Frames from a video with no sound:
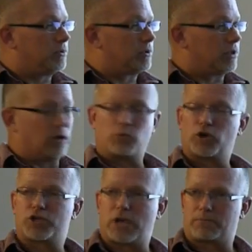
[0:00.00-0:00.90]
the uh,
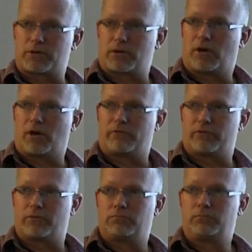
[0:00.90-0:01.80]
workshops are going to
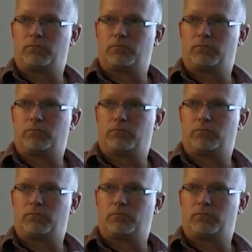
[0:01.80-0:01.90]
offer